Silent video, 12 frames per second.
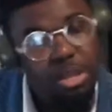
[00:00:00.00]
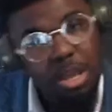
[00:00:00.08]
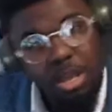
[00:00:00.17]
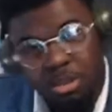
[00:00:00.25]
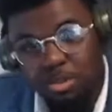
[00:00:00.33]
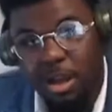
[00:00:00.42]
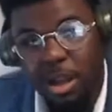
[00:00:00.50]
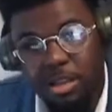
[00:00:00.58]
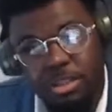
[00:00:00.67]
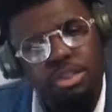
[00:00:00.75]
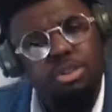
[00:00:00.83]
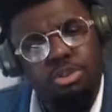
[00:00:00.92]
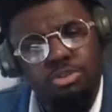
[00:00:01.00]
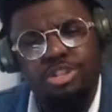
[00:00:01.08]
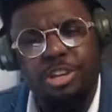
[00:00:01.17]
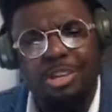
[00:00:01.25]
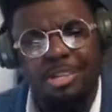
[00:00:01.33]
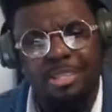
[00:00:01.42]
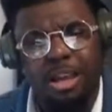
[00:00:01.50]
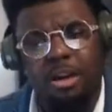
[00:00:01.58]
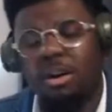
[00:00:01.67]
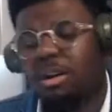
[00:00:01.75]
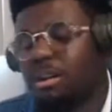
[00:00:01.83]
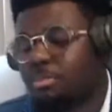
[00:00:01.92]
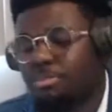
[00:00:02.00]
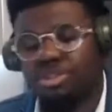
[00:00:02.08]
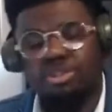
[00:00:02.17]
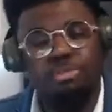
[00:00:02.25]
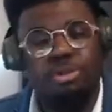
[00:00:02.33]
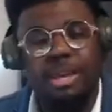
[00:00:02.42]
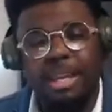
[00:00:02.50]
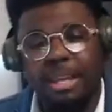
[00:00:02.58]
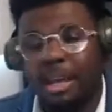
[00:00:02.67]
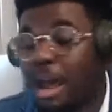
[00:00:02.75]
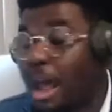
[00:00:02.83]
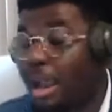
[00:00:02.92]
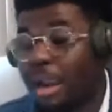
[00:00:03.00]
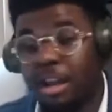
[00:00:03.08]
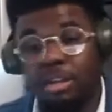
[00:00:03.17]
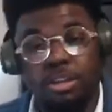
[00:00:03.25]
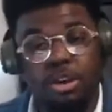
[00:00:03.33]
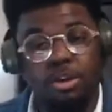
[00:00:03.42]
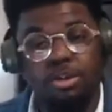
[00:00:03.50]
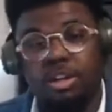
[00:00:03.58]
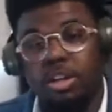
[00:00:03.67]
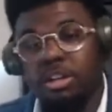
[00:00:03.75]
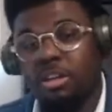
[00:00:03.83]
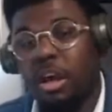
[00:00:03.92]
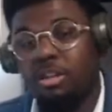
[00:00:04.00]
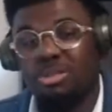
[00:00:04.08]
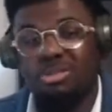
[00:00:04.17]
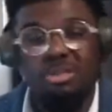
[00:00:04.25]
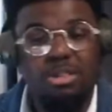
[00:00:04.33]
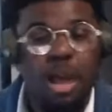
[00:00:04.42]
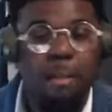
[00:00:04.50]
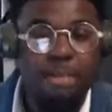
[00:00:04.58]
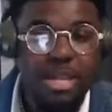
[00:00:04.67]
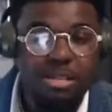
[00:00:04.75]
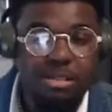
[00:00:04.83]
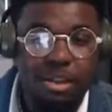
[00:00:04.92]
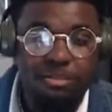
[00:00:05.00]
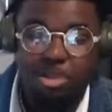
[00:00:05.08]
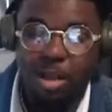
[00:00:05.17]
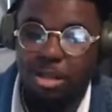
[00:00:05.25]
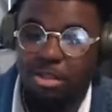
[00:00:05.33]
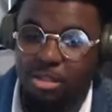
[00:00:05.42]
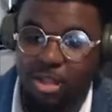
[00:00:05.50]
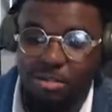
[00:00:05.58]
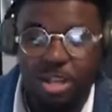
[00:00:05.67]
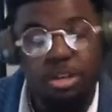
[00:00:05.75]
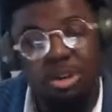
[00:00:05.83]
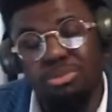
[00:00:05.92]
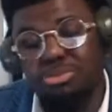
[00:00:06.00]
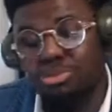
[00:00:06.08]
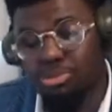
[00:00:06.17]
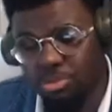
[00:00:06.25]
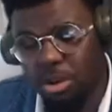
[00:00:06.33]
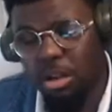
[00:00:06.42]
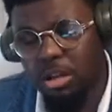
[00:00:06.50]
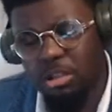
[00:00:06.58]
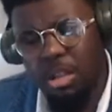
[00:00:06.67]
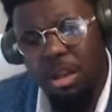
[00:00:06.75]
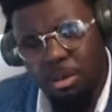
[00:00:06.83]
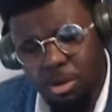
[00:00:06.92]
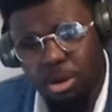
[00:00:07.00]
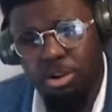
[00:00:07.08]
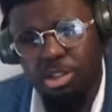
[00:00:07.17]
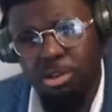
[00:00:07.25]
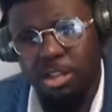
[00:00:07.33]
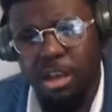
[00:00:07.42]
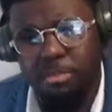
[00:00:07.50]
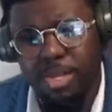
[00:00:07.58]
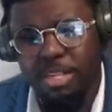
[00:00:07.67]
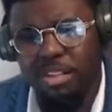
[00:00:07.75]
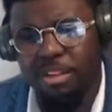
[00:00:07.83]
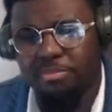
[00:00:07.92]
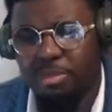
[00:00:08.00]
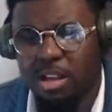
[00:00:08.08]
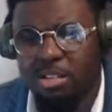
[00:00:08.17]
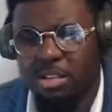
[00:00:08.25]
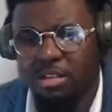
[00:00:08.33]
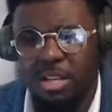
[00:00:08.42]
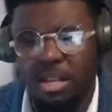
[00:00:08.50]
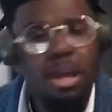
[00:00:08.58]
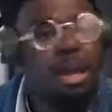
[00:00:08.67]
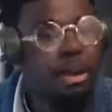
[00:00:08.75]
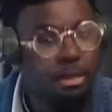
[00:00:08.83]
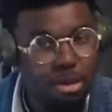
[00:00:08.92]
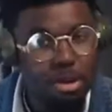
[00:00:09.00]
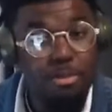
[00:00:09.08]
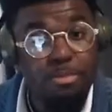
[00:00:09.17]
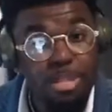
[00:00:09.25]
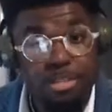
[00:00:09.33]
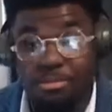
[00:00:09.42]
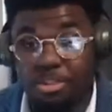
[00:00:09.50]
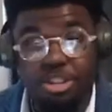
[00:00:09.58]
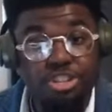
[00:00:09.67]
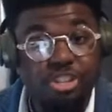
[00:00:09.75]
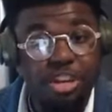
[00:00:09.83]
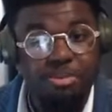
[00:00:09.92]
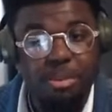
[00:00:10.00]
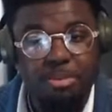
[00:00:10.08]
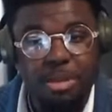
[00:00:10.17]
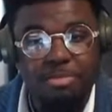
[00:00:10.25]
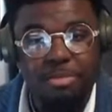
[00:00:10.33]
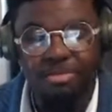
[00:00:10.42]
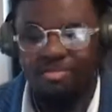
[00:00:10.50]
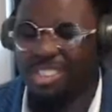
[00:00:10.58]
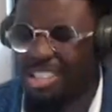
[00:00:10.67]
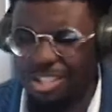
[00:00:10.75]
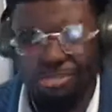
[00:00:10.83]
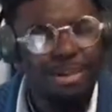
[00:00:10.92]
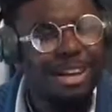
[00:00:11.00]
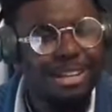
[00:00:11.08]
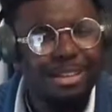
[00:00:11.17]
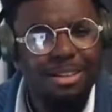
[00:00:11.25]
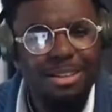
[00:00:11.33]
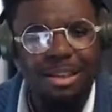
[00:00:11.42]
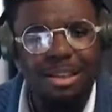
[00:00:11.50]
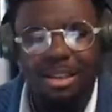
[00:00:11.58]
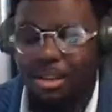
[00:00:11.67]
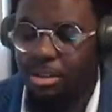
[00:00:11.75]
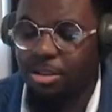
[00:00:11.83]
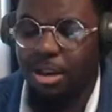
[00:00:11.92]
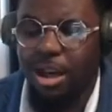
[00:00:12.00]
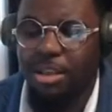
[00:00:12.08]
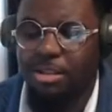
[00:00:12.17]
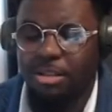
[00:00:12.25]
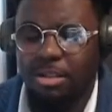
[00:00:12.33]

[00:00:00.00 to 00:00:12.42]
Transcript: You guys go check this out. But it's your boy Kid I, I gotta go. You guys go start that peace, love, and positivity and don't do drugs. But go start that peace, love, and positivity. Go be some good, genuine people and spread it. You guys,